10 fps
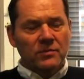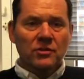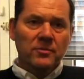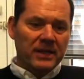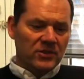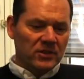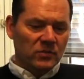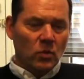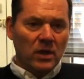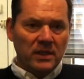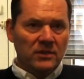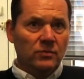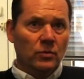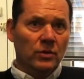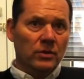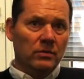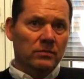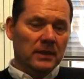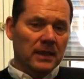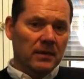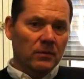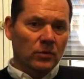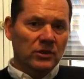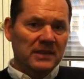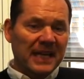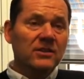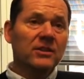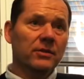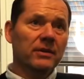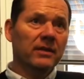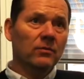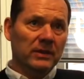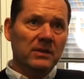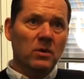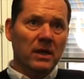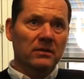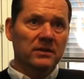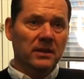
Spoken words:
two dimensions. One is we're just executing really well.